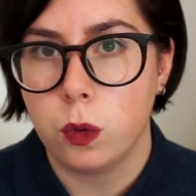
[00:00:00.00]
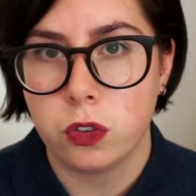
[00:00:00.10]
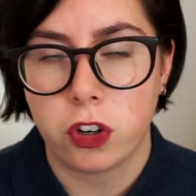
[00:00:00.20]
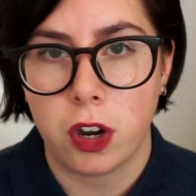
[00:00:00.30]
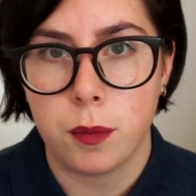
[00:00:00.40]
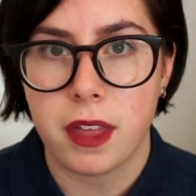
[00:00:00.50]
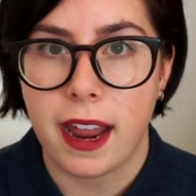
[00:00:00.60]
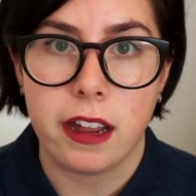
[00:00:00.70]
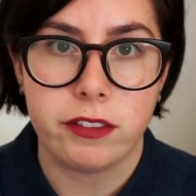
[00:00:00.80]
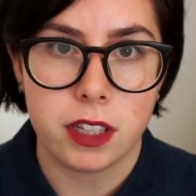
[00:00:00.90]
wardrobe that
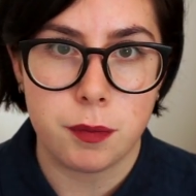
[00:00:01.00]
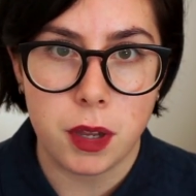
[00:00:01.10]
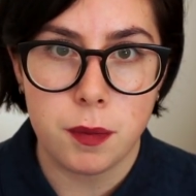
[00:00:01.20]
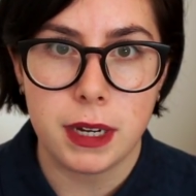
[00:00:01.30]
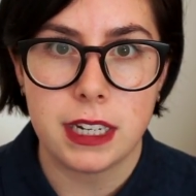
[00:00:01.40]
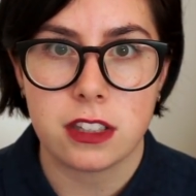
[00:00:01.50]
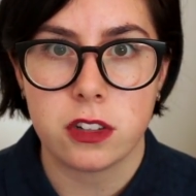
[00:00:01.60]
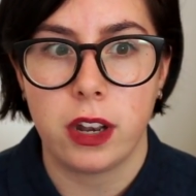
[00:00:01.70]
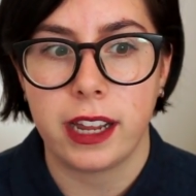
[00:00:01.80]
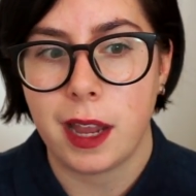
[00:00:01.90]
I have at the moment. It's
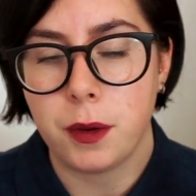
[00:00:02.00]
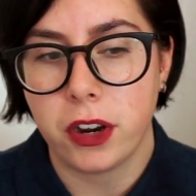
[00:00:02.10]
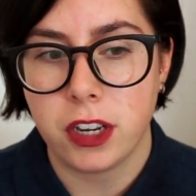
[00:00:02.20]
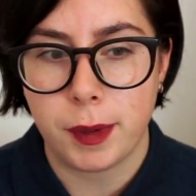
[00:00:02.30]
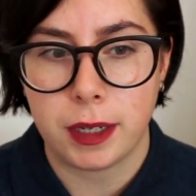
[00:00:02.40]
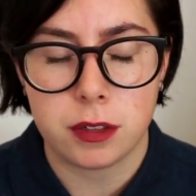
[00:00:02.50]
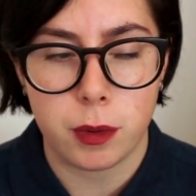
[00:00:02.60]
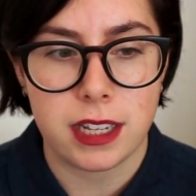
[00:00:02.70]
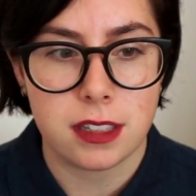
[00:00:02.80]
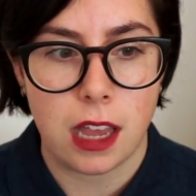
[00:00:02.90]
not like I would only be able to
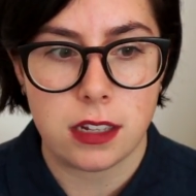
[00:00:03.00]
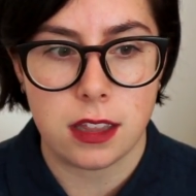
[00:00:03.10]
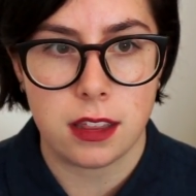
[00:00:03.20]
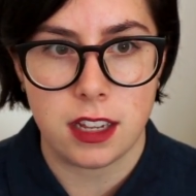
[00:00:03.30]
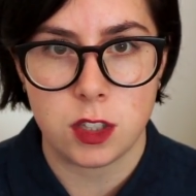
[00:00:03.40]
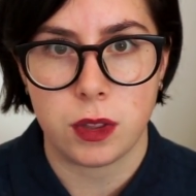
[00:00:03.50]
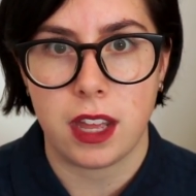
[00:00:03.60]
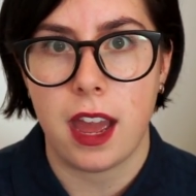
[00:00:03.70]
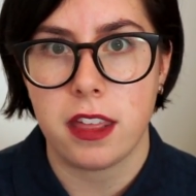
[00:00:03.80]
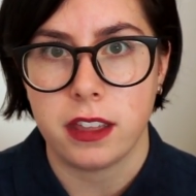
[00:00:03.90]
wear certain things with
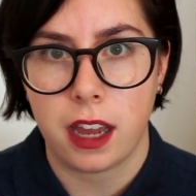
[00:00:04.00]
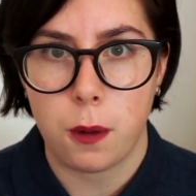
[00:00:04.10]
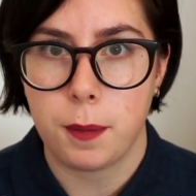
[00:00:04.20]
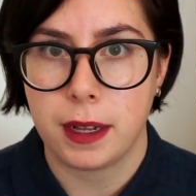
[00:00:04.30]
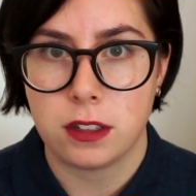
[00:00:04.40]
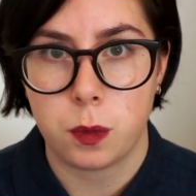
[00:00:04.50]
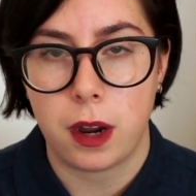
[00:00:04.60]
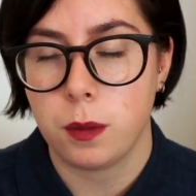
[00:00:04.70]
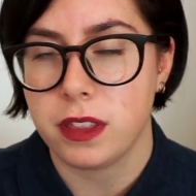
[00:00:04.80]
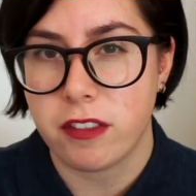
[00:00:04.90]
it. I think I would be able to
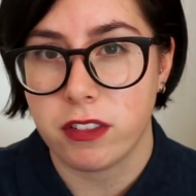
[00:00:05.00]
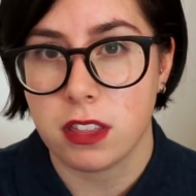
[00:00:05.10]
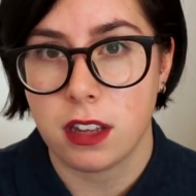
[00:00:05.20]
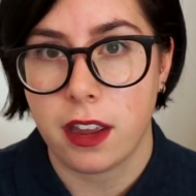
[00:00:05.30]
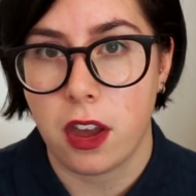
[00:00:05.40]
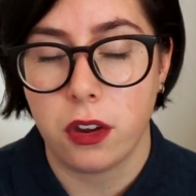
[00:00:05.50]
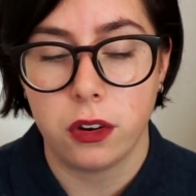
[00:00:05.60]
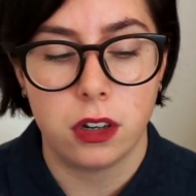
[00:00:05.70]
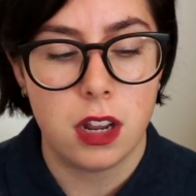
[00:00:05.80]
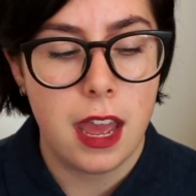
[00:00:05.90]
wear it with everything I
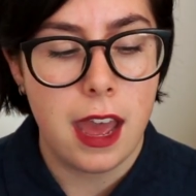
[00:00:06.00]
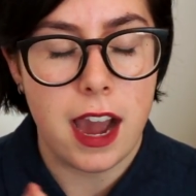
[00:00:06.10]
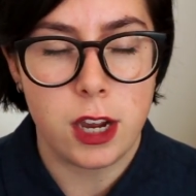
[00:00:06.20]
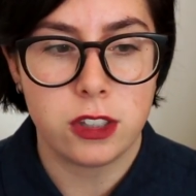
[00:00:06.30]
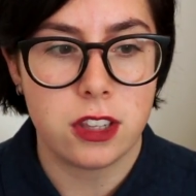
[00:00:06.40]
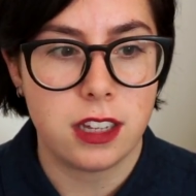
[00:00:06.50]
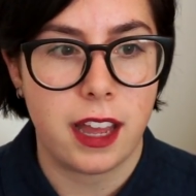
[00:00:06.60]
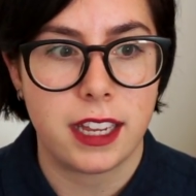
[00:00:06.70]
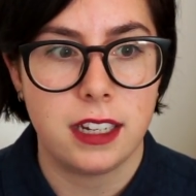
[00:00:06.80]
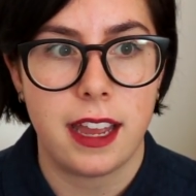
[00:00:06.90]
own. I also
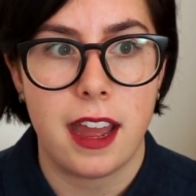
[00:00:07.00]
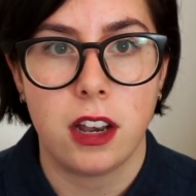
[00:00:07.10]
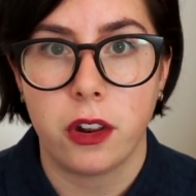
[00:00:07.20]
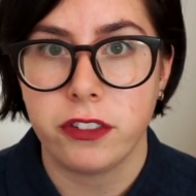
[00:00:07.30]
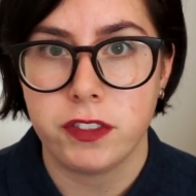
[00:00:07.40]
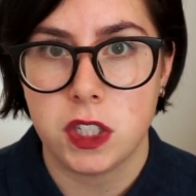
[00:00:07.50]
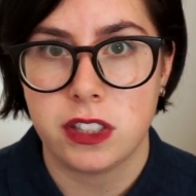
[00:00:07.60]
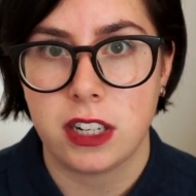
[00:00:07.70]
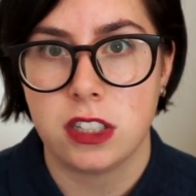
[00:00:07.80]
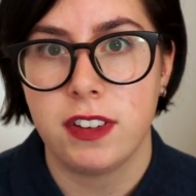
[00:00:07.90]
think I could get a lot of
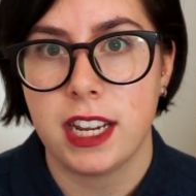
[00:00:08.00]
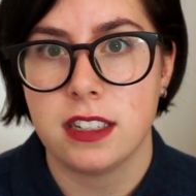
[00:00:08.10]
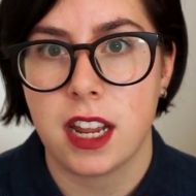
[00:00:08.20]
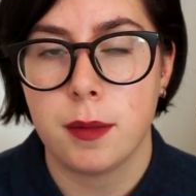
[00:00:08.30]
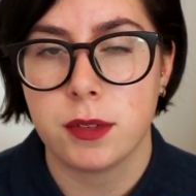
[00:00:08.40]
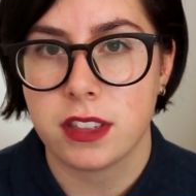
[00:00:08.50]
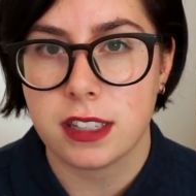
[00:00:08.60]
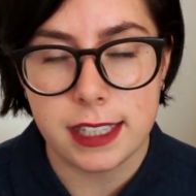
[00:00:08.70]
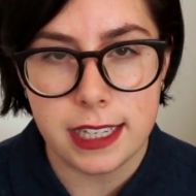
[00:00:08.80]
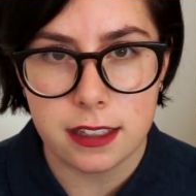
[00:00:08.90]
use out of it in terms of the
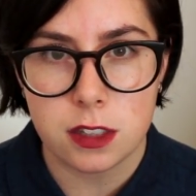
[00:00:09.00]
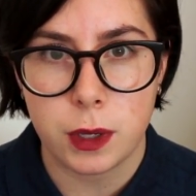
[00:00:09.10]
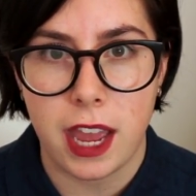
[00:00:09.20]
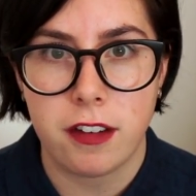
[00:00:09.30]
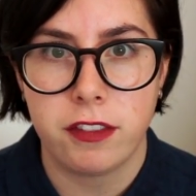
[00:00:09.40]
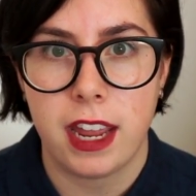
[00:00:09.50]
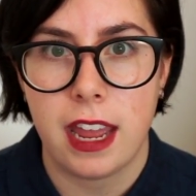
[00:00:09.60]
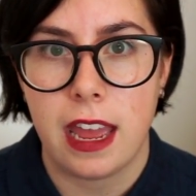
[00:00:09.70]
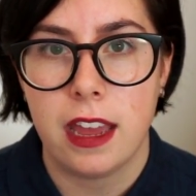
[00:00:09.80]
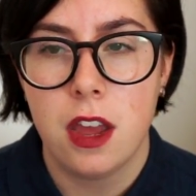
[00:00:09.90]
seasons we have
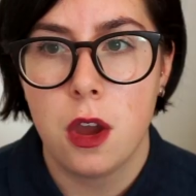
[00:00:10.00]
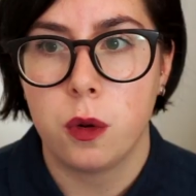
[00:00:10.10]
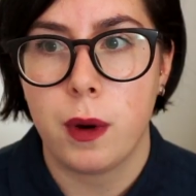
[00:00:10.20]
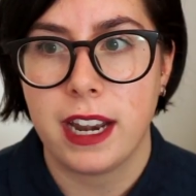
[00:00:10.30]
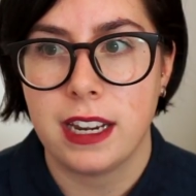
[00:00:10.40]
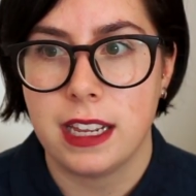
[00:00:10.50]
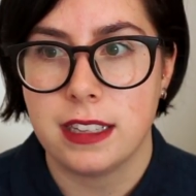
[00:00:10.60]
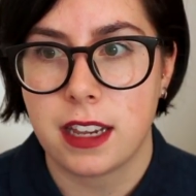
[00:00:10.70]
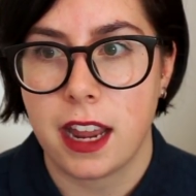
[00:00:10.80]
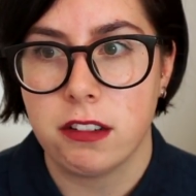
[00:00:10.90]
here, when
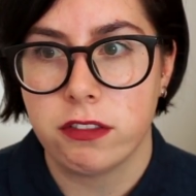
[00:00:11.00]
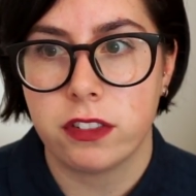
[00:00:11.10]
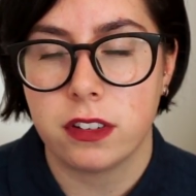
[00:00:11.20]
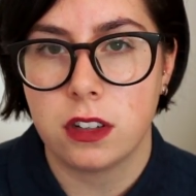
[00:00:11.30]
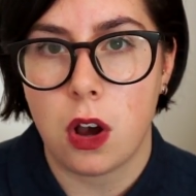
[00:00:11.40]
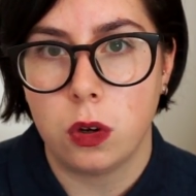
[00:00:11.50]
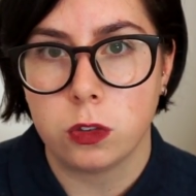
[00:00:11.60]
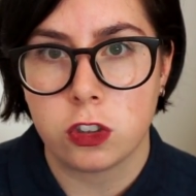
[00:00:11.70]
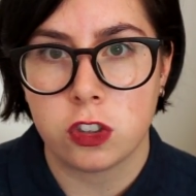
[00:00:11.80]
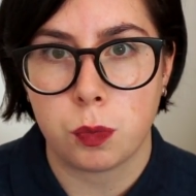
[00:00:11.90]
it's kind of
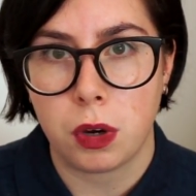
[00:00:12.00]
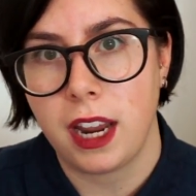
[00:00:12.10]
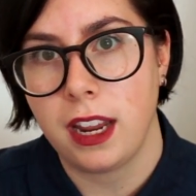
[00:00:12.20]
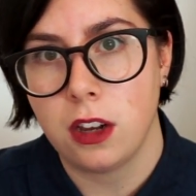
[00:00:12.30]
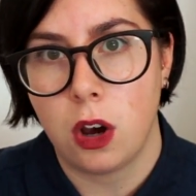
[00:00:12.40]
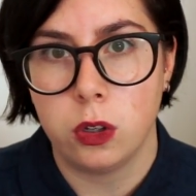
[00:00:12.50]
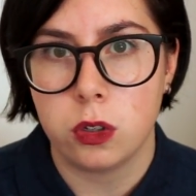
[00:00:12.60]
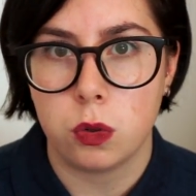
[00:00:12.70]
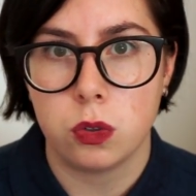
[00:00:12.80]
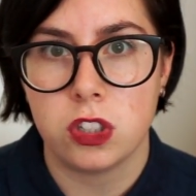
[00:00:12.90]
cold spring,
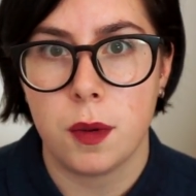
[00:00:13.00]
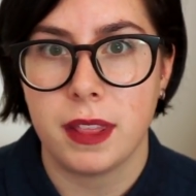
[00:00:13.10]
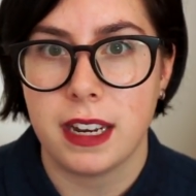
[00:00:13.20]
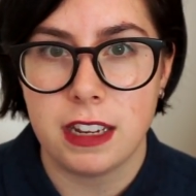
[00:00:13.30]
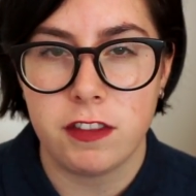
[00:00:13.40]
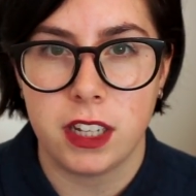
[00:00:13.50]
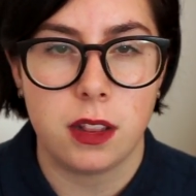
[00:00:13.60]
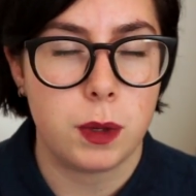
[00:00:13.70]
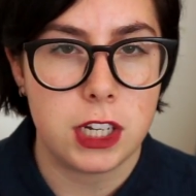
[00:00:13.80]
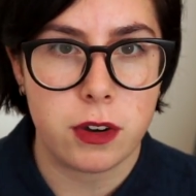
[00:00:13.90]
cold autumn, and then even in
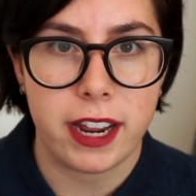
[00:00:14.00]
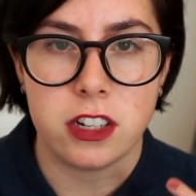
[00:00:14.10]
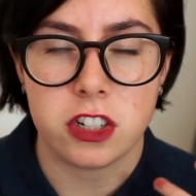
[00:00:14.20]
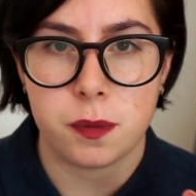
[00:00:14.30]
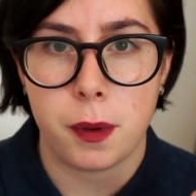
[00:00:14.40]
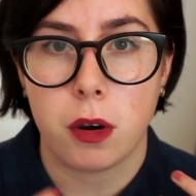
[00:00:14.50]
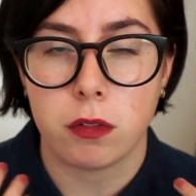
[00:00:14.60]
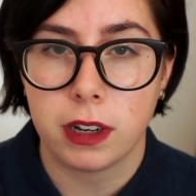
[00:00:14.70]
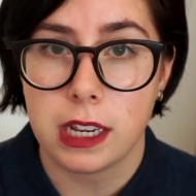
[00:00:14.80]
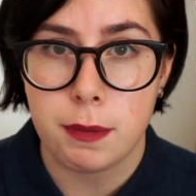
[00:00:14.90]
the winter I can just put a
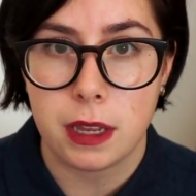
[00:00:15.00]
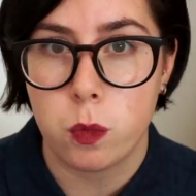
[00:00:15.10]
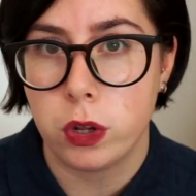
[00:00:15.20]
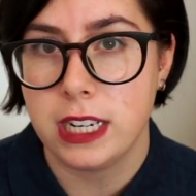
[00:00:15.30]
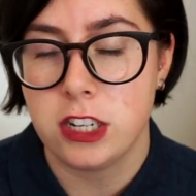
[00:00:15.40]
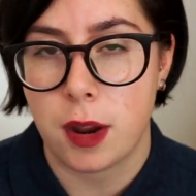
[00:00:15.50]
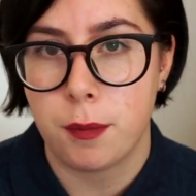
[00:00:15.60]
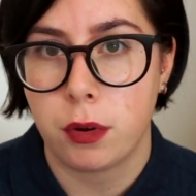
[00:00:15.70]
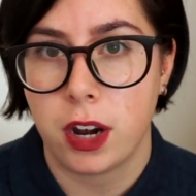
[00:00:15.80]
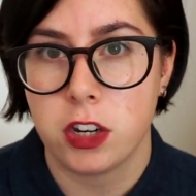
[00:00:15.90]
really big woolly
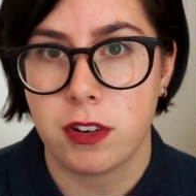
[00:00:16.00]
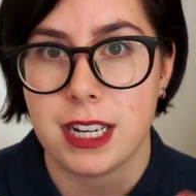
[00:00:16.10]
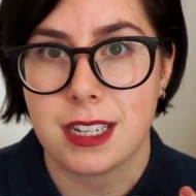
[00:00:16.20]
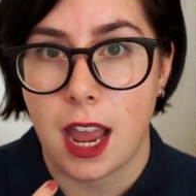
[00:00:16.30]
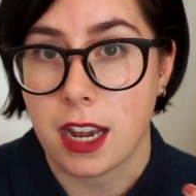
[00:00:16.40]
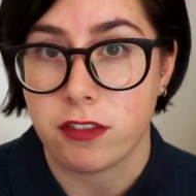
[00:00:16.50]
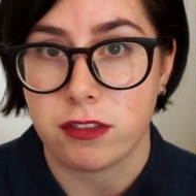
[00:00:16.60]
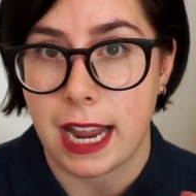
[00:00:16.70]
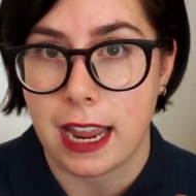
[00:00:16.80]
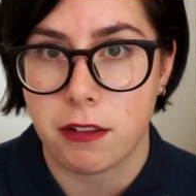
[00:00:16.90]
jumper under it to kind of
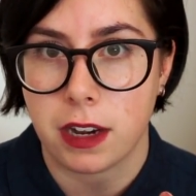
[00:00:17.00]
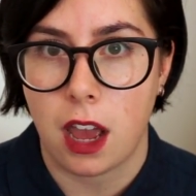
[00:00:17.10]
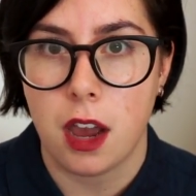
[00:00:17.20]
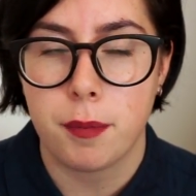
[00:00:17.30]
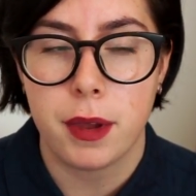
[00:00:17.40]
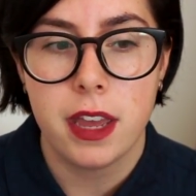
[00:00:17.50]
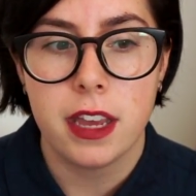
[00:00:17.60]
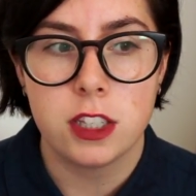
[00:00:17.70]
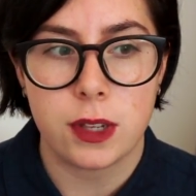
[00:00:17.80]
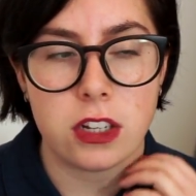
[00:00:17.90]
layer it up.
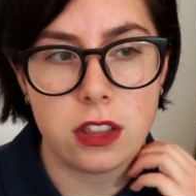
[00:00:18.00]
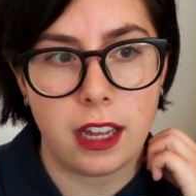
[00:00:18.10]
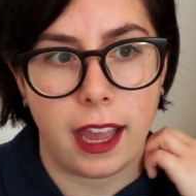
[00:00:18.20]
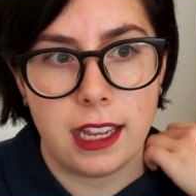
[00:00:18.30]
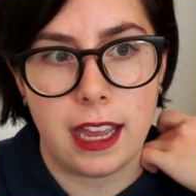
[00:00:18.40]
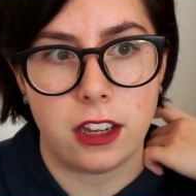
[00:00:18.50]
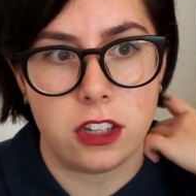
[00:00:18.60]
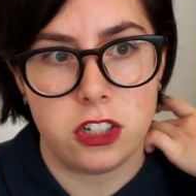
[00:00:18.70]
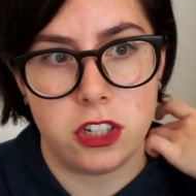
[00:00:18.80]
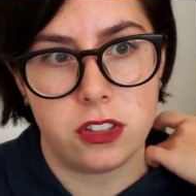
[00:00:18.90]
So I do think I can get
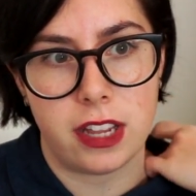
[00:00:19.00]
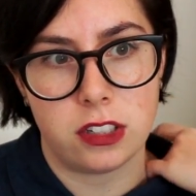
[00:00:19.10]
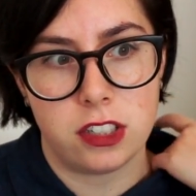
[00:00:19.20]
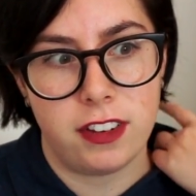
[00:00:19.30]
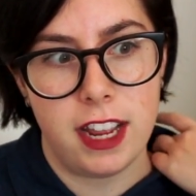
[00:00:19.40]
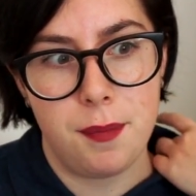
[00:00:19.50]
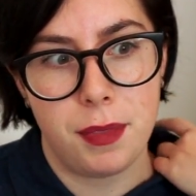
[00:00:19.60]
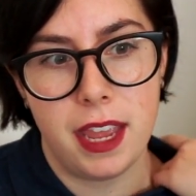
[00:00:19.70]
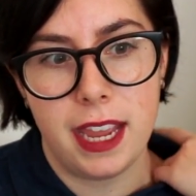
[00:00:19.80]
good use out of it.